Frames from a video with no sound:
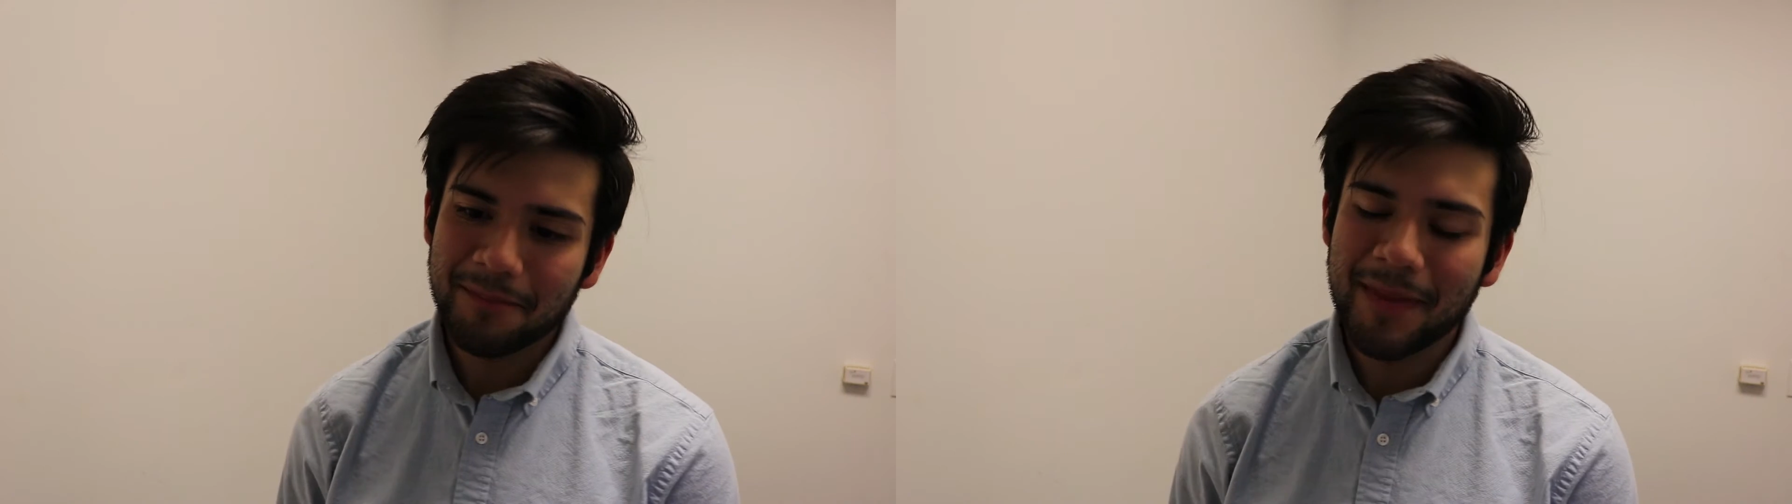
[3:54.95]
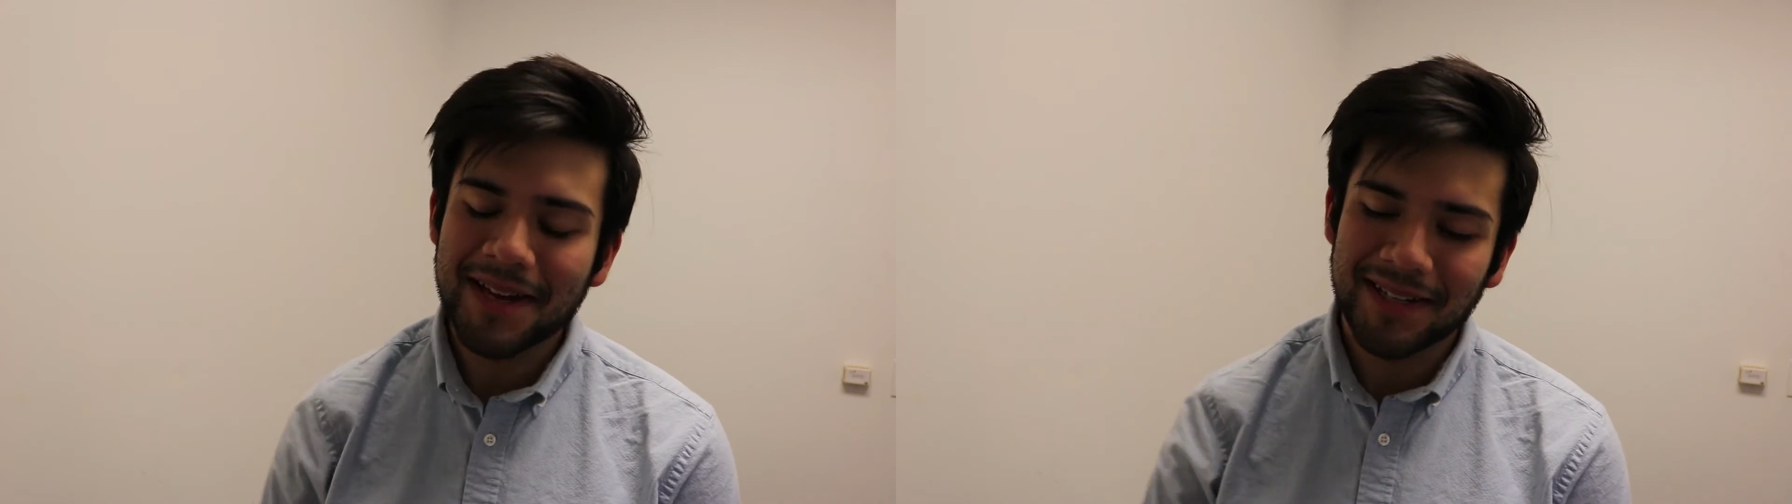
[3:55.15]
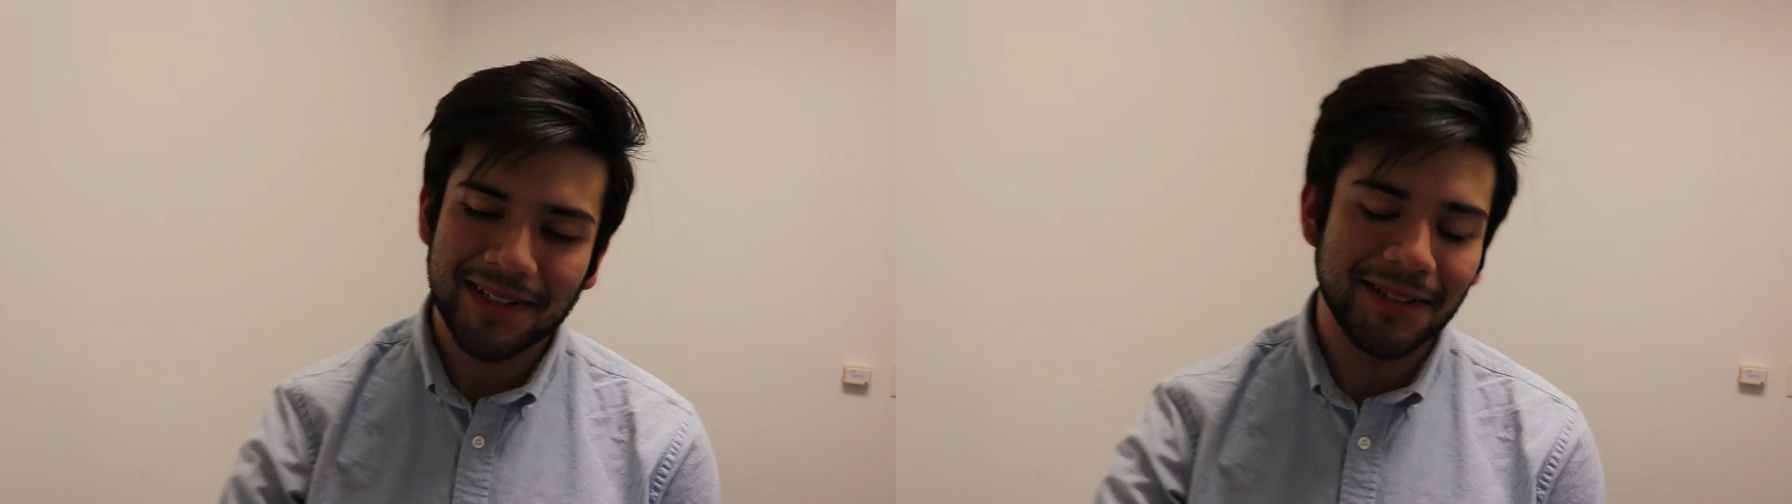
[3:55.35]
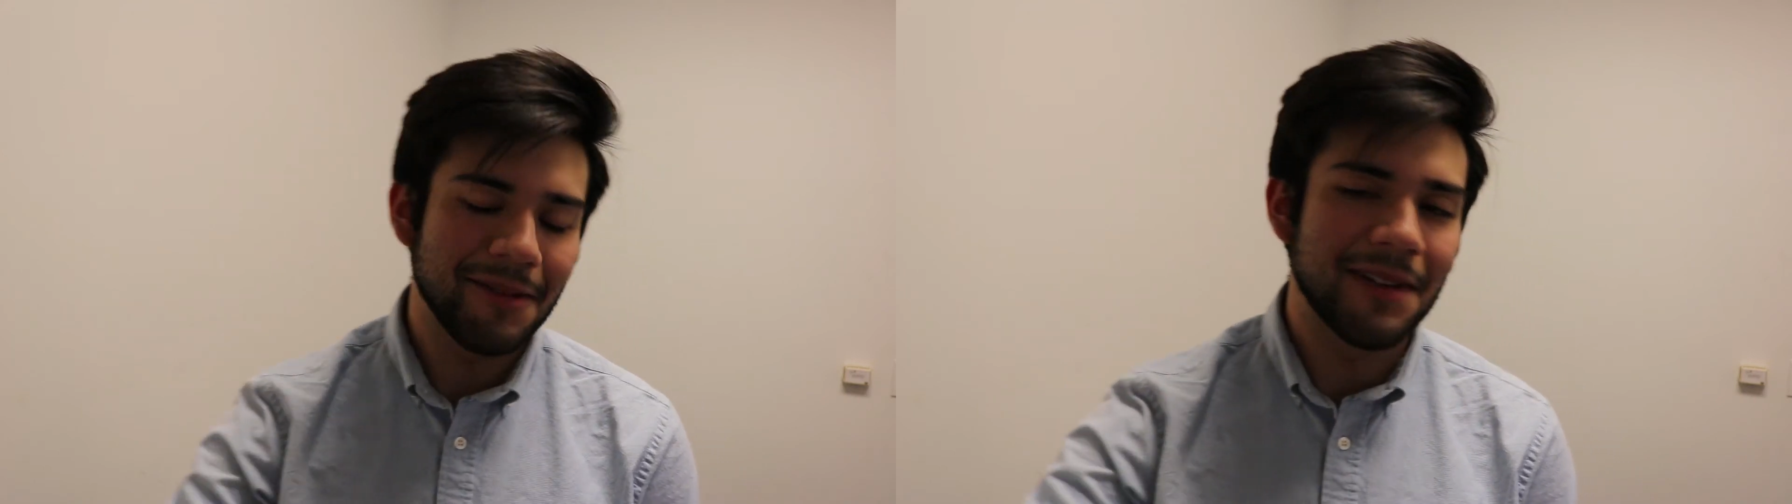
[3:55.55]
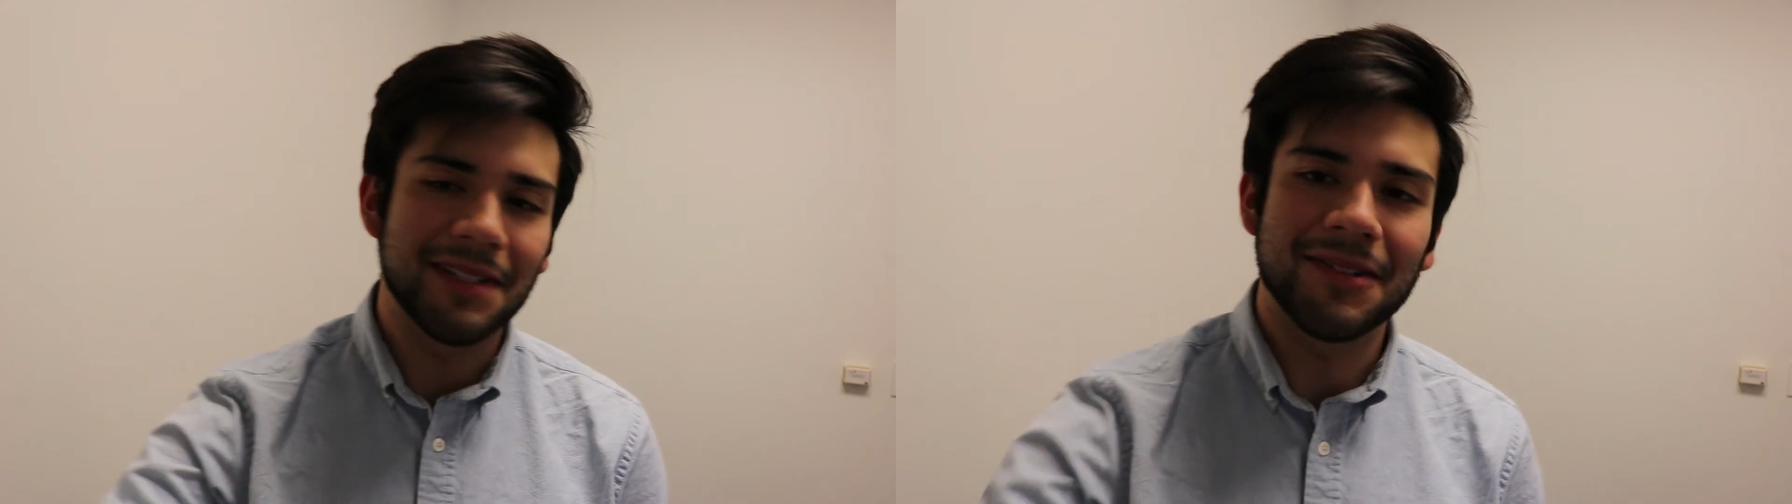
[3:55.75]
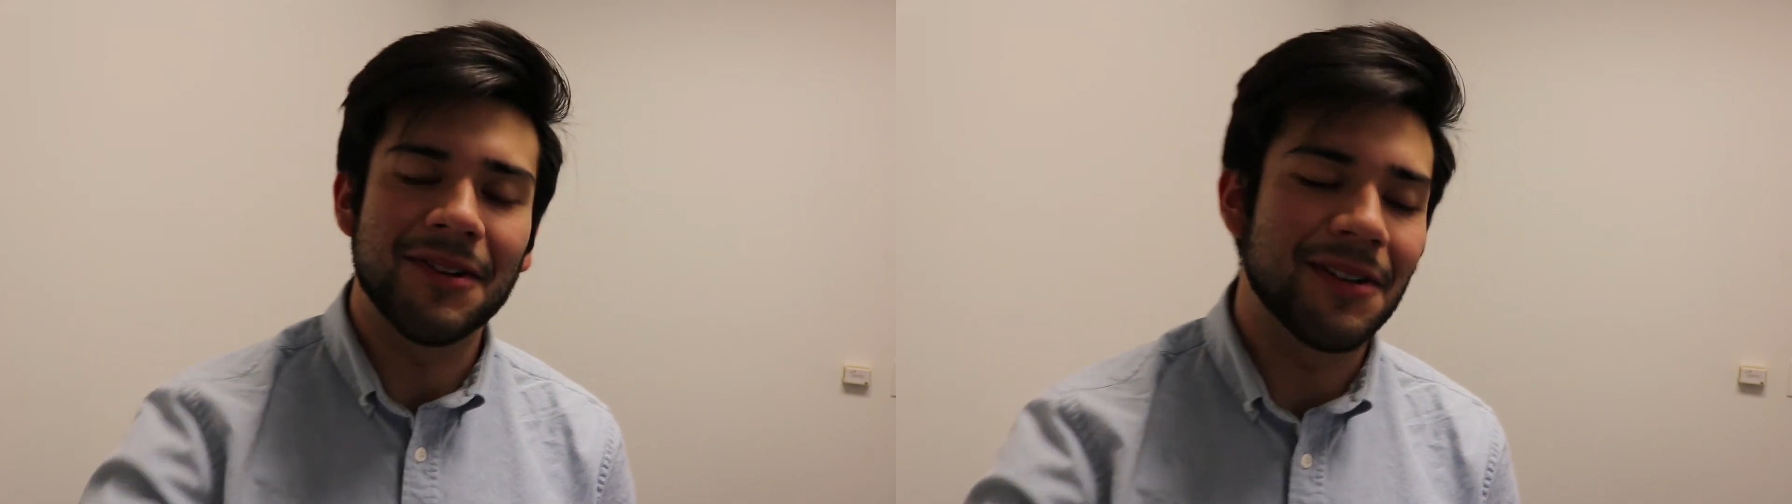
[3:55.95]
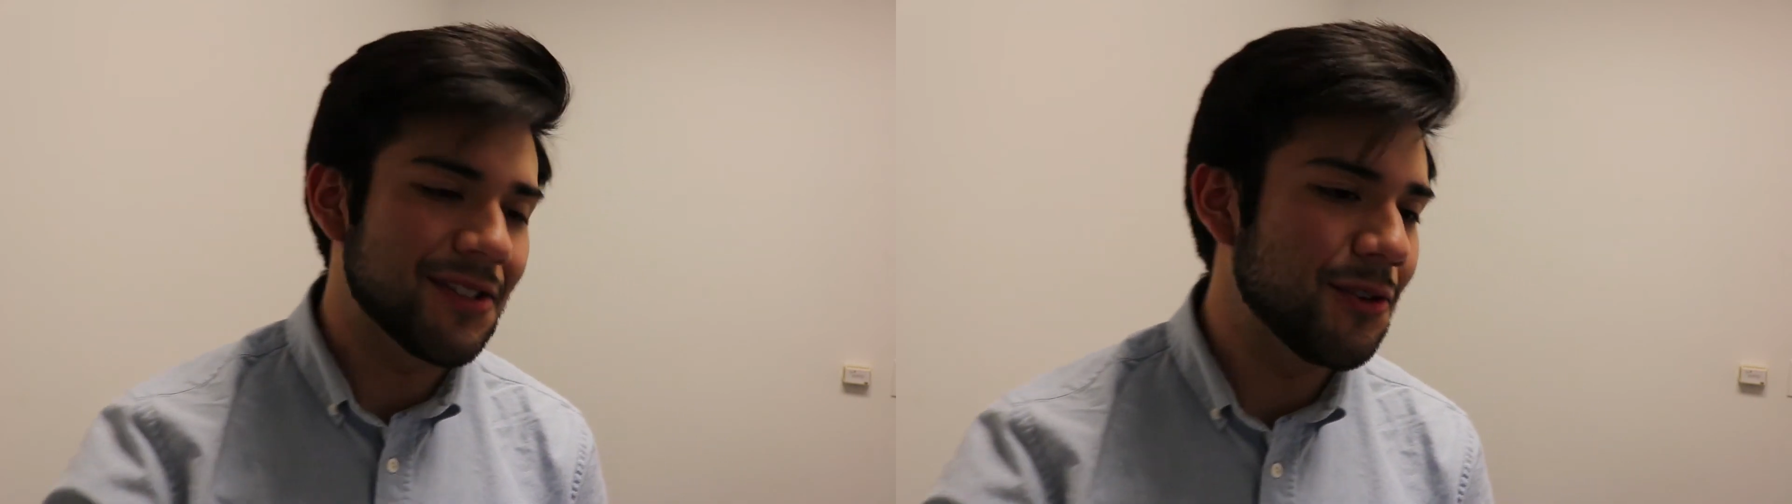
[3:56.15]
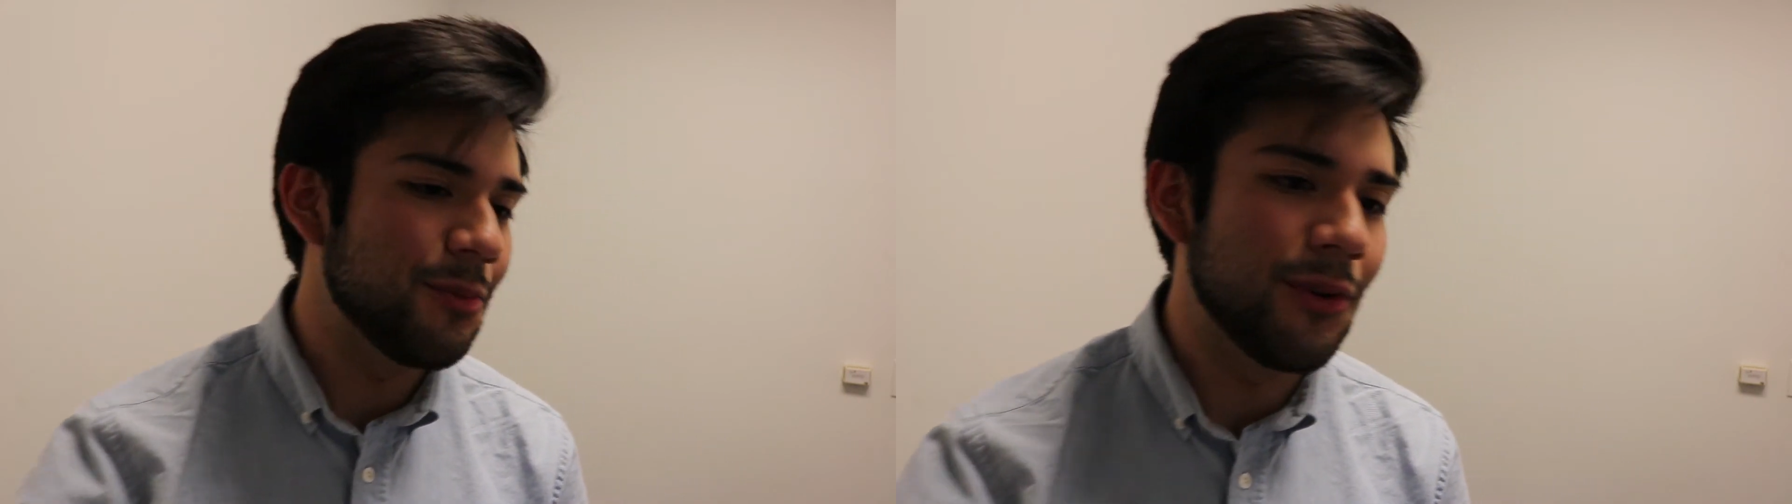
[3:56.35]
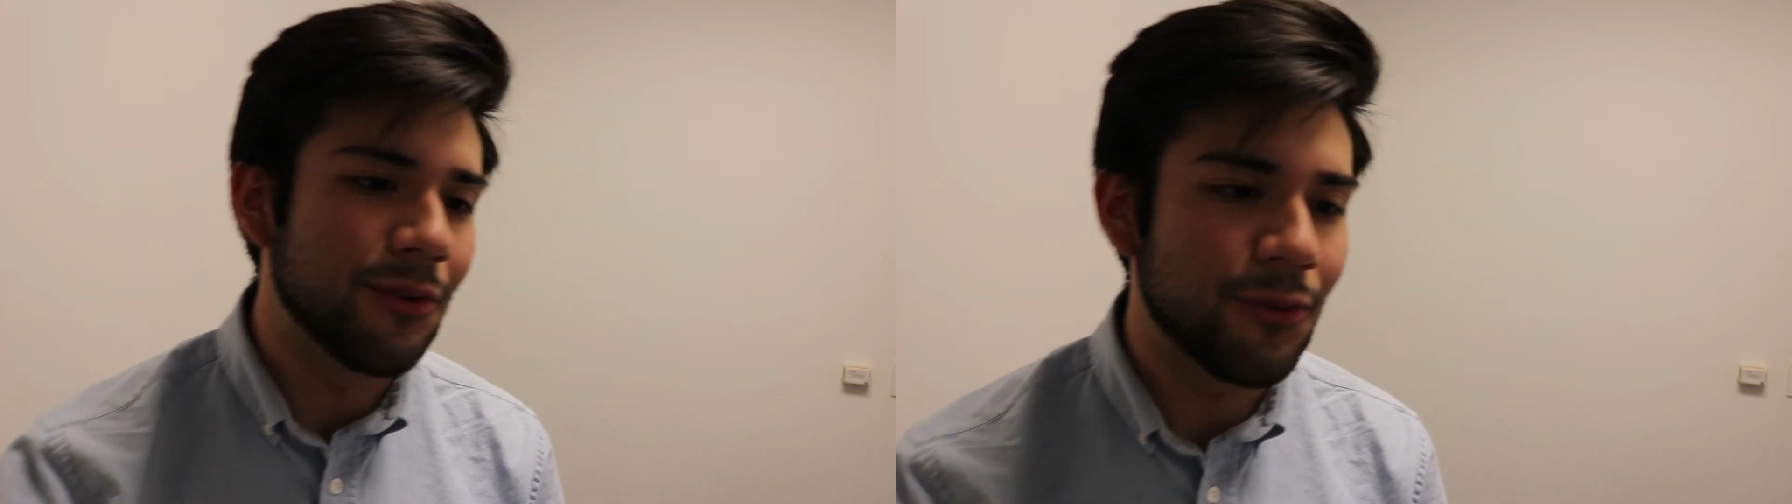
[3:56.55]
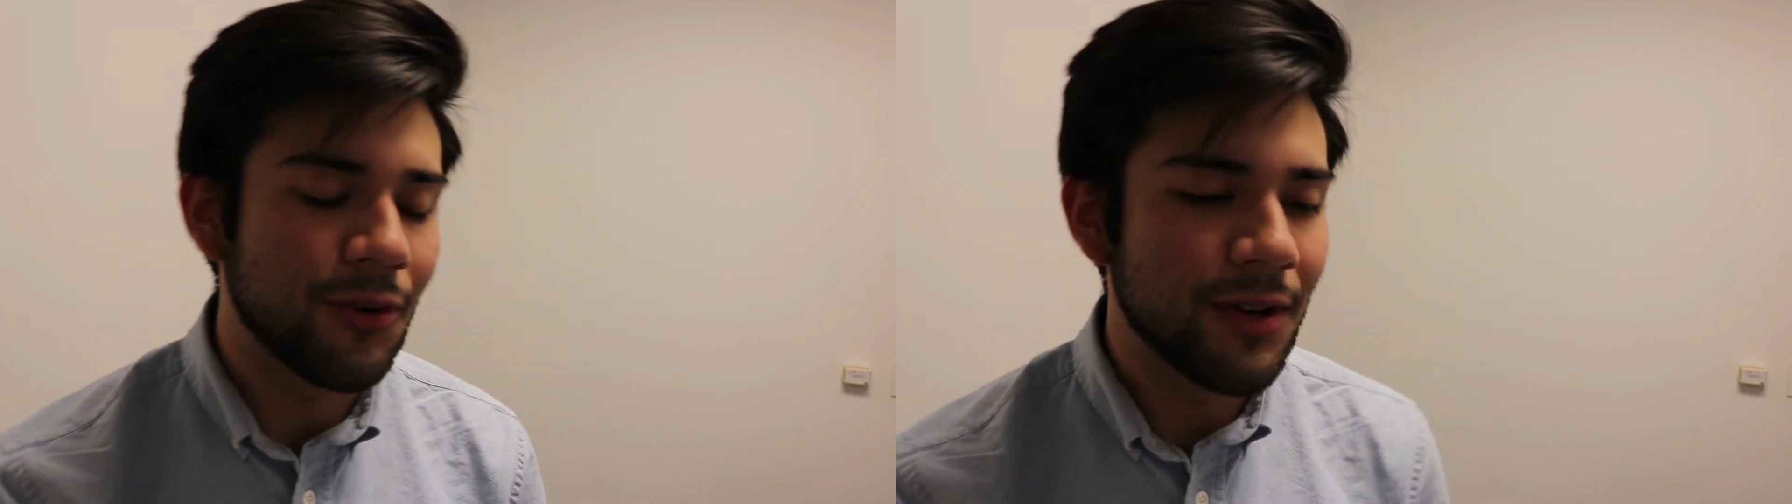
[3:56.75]
man, I love that song, it's so
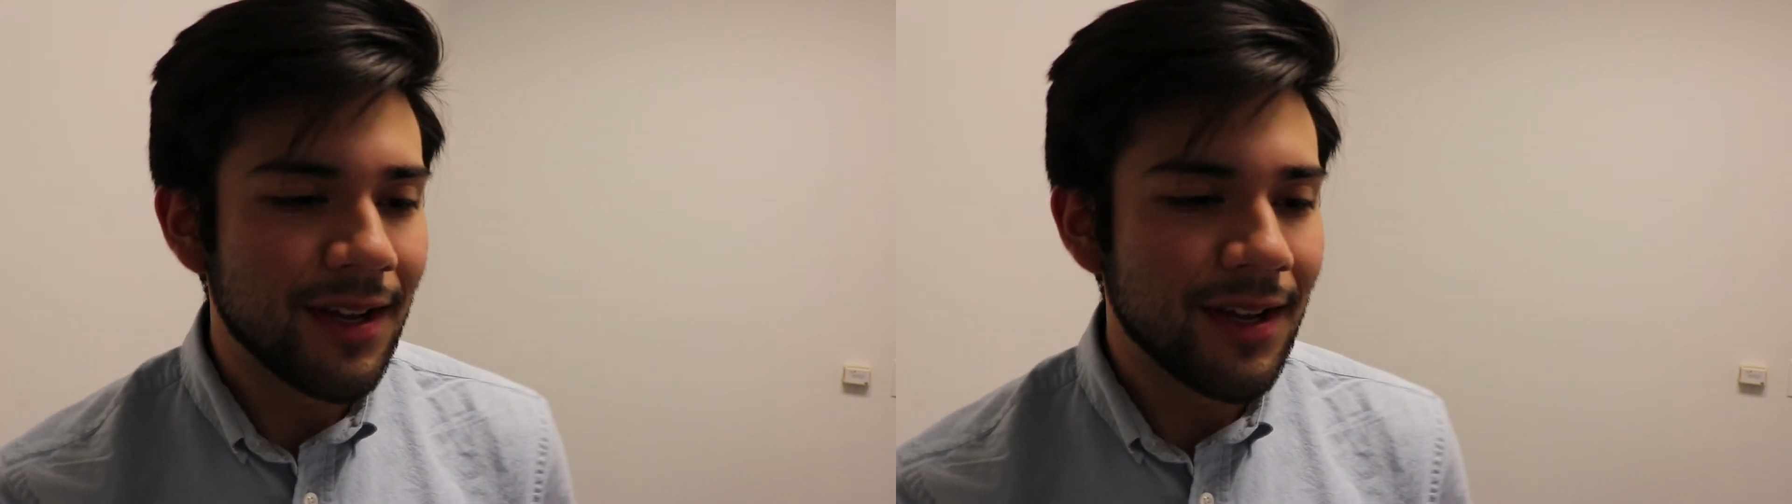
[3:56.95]
beautiful.